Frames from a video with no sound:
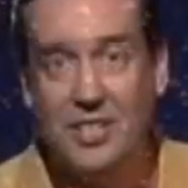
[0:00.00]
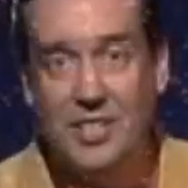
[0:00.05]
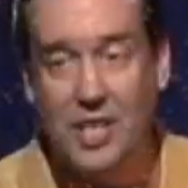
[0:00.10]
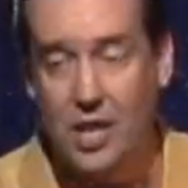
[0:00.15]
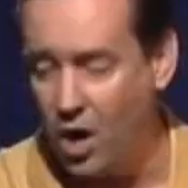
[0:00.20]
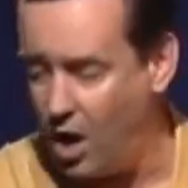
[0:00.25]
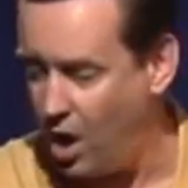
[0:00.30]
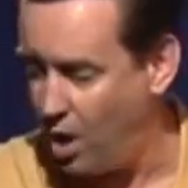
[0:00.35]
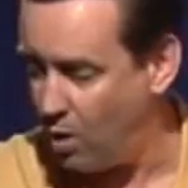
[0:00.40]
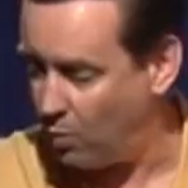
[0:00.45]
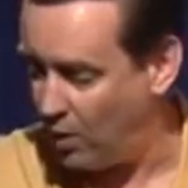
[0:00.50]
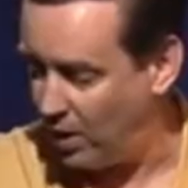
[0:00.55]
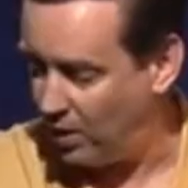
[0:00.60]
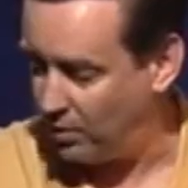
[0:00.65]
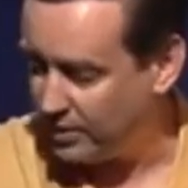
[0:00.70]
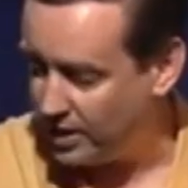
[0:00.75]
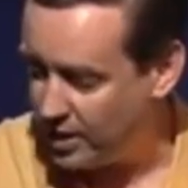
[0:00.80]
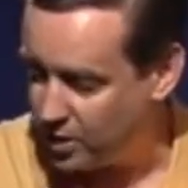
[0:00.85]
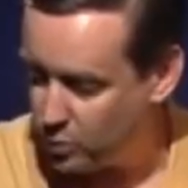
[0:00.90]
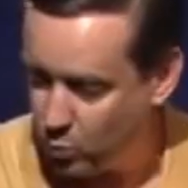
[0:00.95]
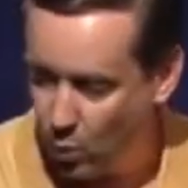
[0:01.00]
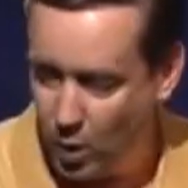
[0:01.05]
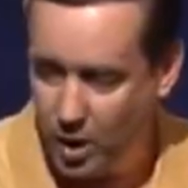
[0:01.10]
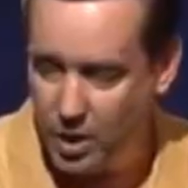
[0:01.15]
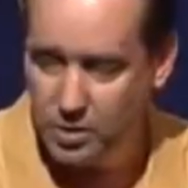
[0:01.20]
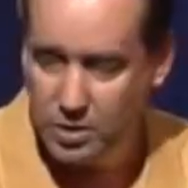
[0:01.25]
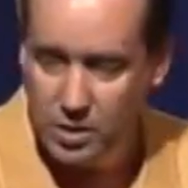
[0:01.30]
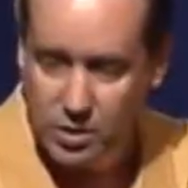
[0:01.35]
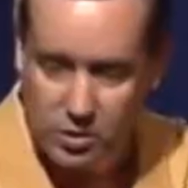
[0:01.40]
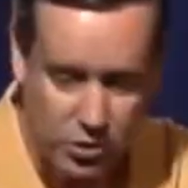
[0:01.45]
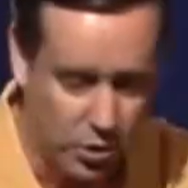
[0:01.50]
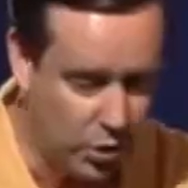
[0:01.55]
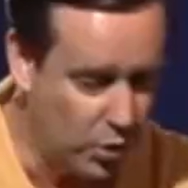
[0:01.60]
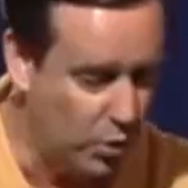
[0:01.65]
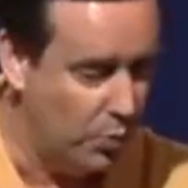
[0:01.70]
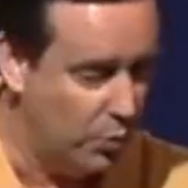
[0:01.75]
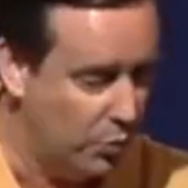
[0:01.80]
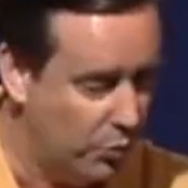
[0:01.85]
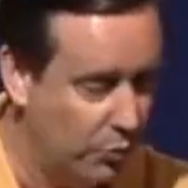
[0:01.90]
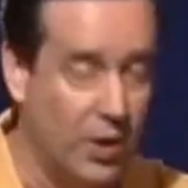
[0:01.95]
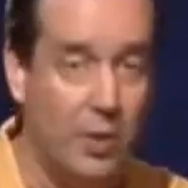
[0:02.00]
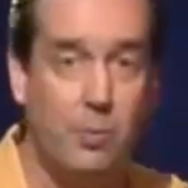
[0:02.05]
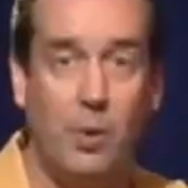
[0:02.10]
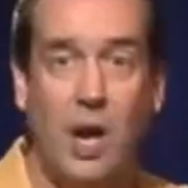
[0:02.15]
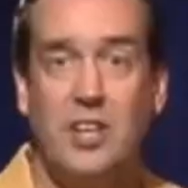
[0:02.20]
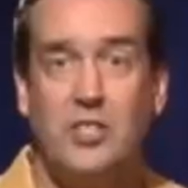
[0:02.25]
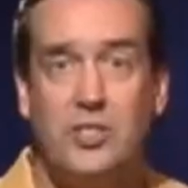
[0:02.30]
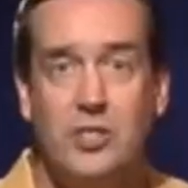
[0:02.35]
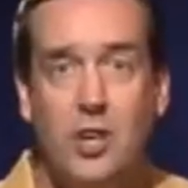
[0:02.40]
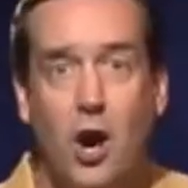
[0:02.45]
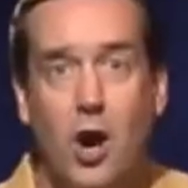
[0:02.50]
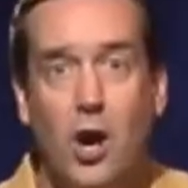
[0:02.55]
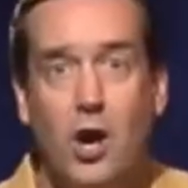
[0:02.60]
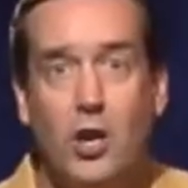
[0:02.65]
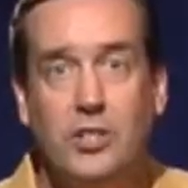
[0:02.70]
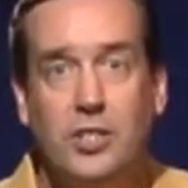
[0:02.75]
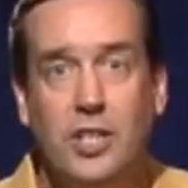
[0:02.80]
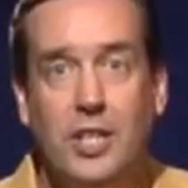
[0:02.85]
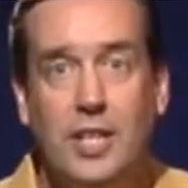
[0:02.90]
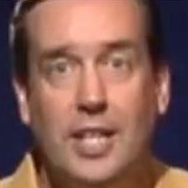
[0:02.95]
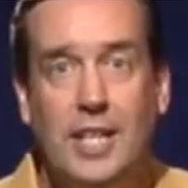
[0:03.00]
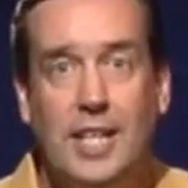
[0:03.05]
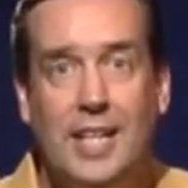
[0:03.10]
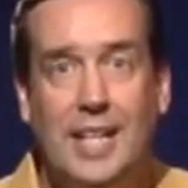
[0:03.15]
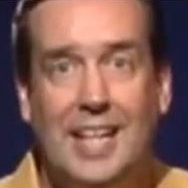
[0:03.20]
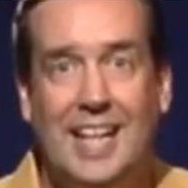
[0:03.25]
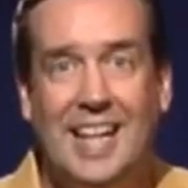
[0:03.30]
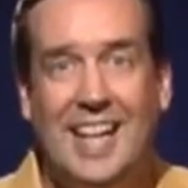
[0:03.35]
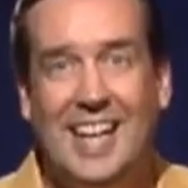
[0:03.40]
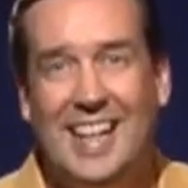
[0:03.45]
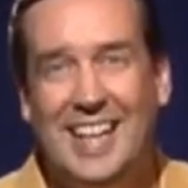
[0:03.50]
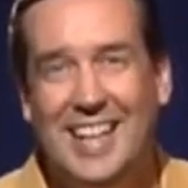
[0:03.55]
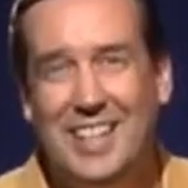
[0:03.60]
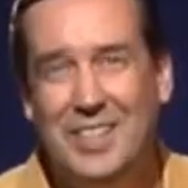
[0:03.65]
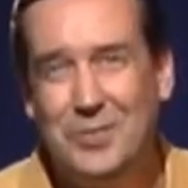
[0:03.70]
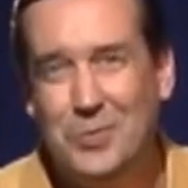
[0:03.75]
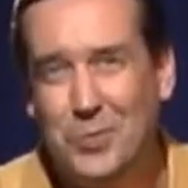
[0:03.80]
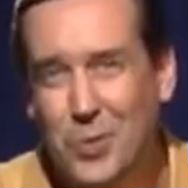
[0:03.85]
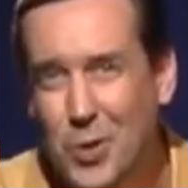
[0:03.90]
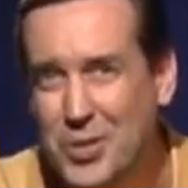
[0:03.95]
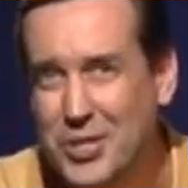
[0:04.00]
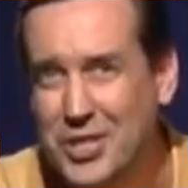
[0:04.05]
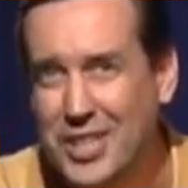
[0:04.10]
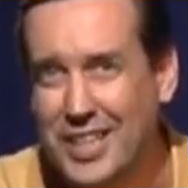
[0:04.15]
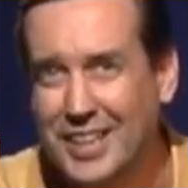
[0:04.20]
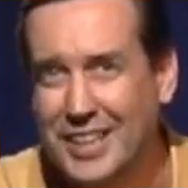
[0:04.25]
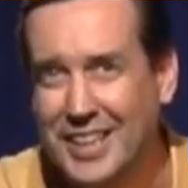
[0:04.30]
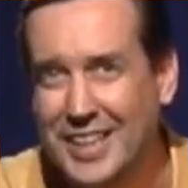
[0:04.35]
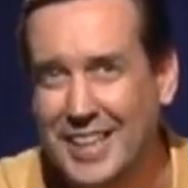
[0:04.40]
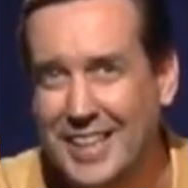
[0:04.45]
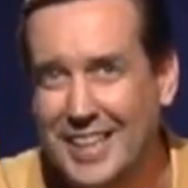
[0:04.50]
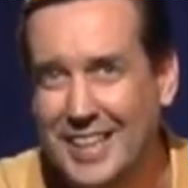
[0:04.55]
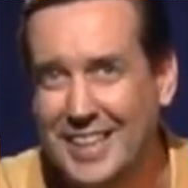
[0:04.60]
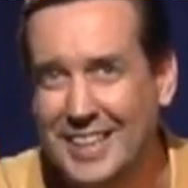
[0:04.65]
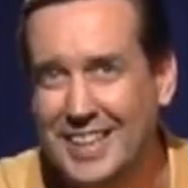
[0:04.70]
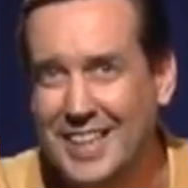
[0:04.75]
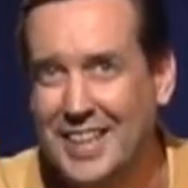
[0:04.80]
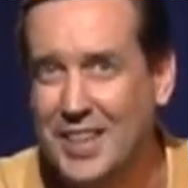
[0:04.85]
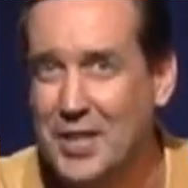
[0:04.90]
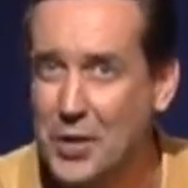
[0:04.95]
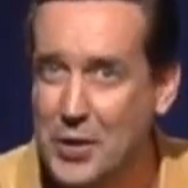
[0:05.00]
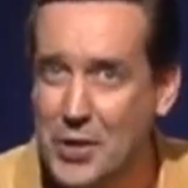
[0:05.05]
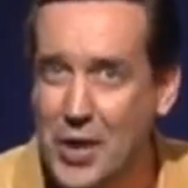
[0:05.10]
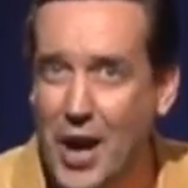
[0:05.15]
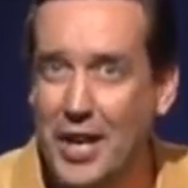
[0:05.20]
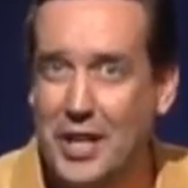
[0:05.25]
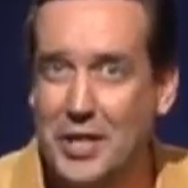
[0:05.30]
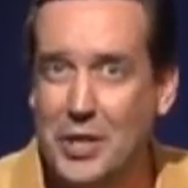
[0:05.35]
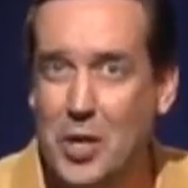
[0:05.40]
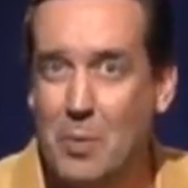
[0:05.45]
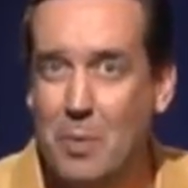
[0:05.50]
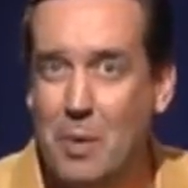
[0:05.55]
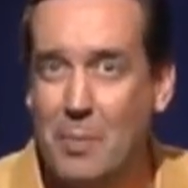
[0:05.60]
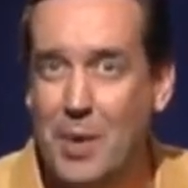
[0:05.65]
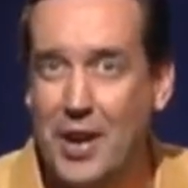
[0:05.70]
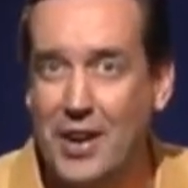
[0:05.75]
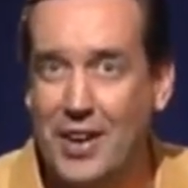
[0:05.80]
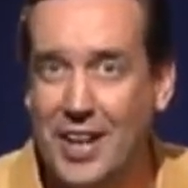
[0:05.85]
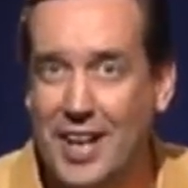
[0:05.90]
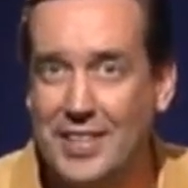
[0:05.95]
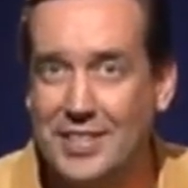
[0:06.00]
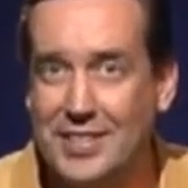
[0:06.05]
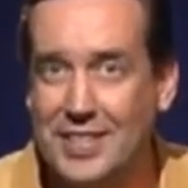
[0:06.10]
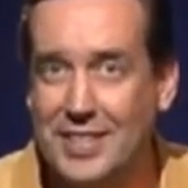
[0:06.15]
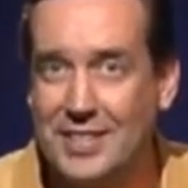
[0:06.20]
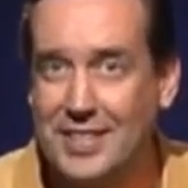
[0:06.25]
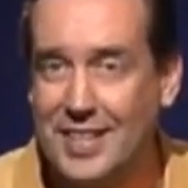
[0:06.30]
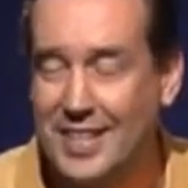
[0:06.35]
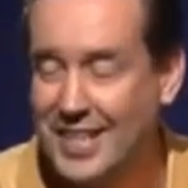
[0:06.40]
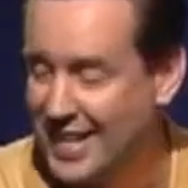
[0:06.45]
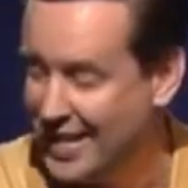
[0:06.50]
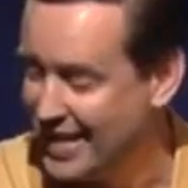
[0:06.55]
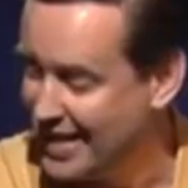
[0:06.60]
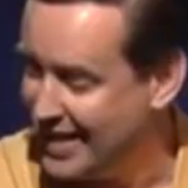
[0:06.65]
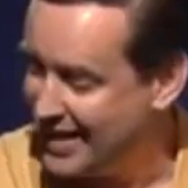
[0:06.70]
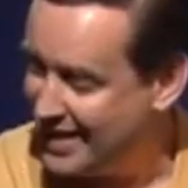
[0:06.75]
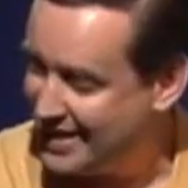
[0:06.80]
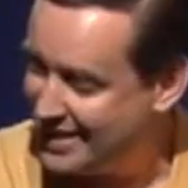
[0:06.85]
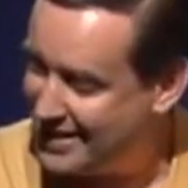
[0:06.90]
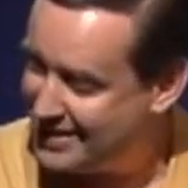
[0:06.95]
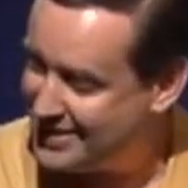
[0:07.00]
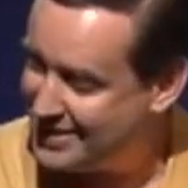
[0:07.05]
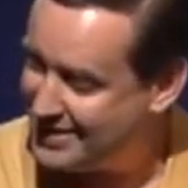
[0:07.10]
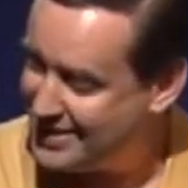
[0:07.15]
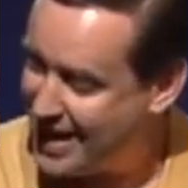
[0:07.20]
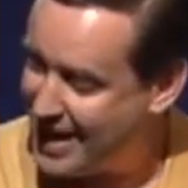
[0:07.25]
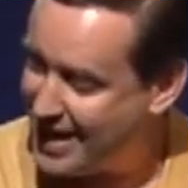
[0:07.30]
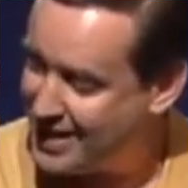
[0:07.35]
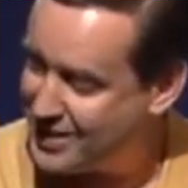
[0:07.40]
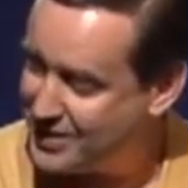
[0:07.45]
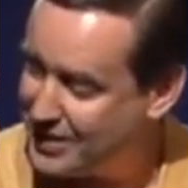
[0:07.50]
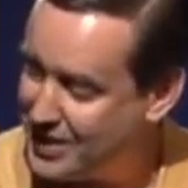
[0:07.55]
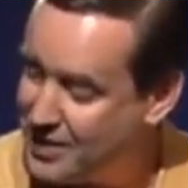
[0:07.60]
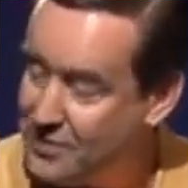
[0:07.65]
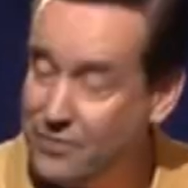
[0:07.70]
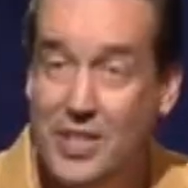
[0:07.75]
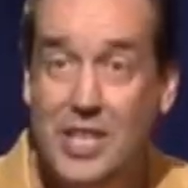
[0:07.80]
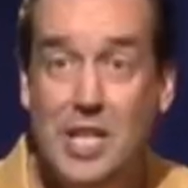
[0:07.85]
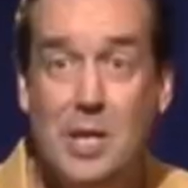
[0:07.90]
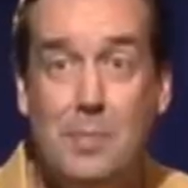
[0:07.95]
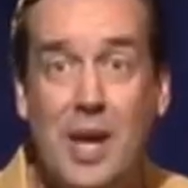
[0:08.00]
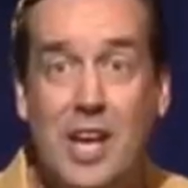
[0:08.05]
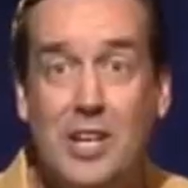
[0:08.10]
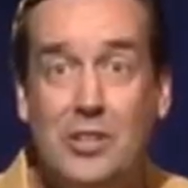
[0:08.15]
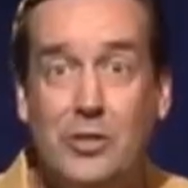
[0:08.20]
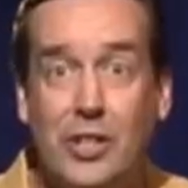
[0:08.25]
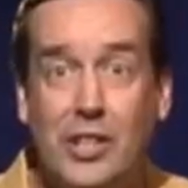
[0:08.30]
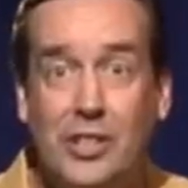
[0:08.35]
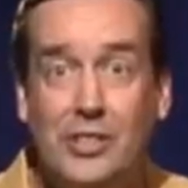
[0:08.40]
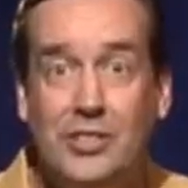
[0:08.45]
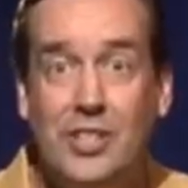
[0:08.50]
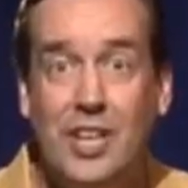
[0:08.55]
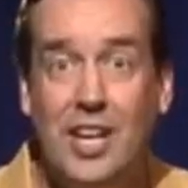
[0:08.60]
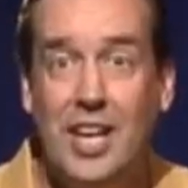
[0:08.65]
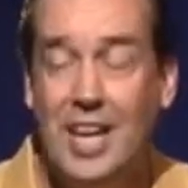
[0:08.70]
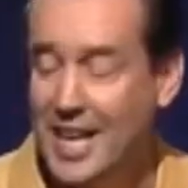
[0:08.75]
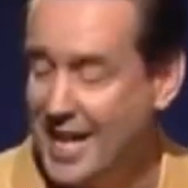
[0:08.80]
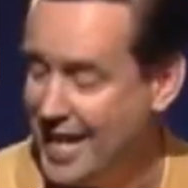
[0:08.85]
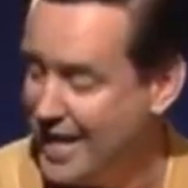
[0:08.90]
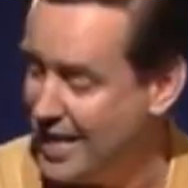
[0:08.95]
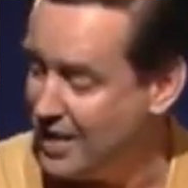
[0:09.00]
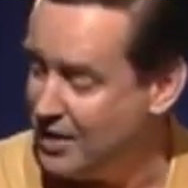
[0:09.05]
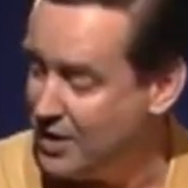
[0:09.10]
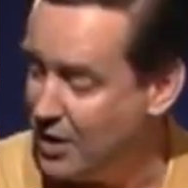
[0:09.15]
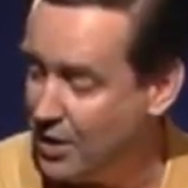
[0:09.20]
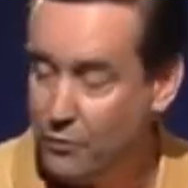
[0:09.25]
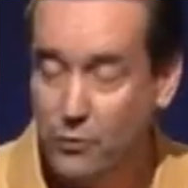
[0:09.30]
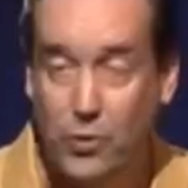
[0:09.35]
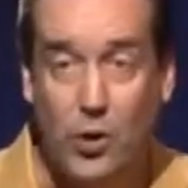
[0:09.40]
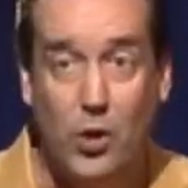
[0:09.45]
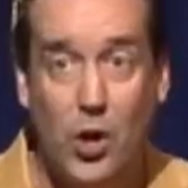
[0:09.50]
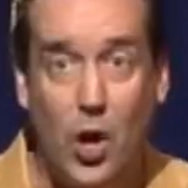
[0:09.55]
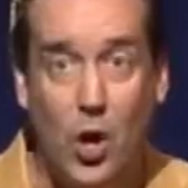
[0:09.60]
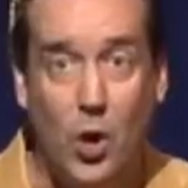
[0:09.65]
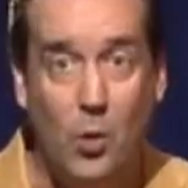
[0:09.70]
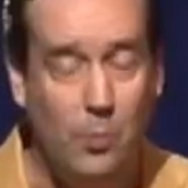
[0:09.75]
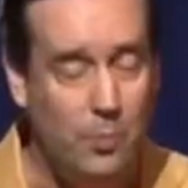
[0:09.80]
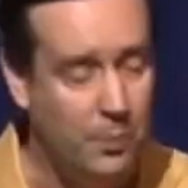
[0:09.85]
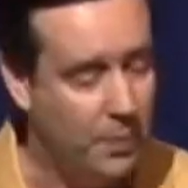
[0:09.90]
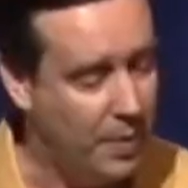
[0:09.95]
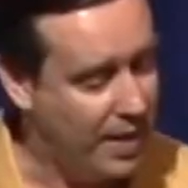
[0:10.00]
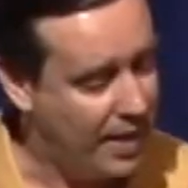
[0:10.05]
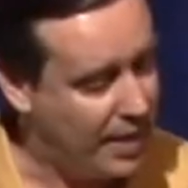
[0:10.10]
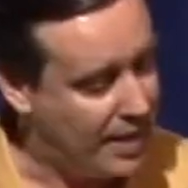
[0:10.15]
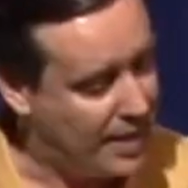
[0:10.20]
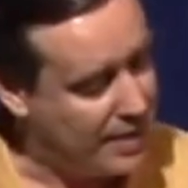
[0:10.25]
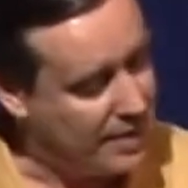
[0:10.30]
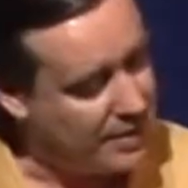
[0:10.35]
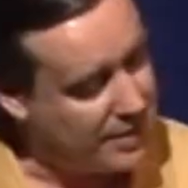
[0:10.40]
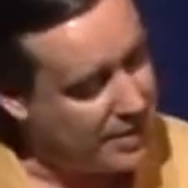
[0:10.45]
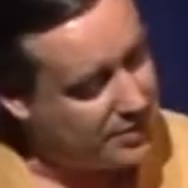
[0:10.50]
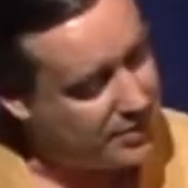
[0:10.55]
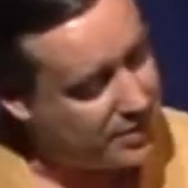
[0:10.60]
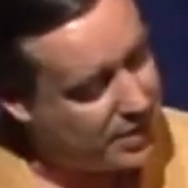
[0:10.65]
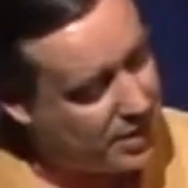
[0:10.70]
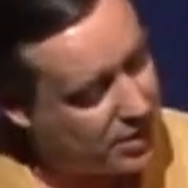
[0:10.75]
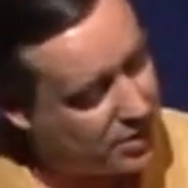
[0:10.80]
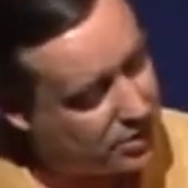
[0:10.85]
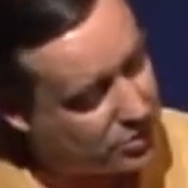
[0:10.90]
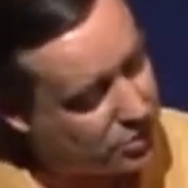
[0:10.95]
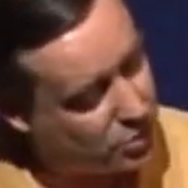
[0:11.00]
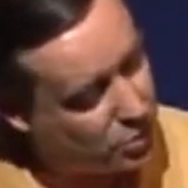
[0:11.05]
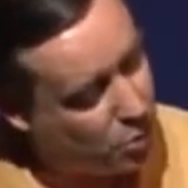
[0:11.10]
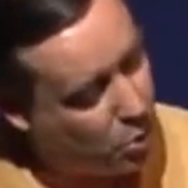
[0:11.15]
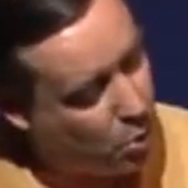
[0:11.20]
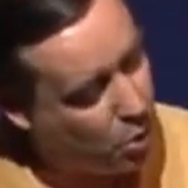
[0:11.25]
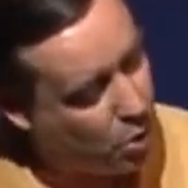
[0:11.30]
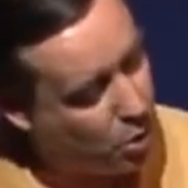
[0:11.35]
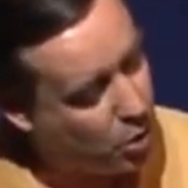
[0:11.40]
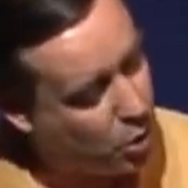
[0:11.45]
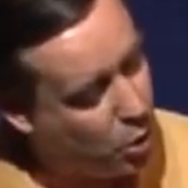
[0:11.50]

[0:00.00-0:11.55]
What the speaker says: I said, oh, well, here's 1, 2, 3 bright stars. Unfortunately, they're not in Coma Berenices. This is actually Vindi Matrix in Virgo. This is Cor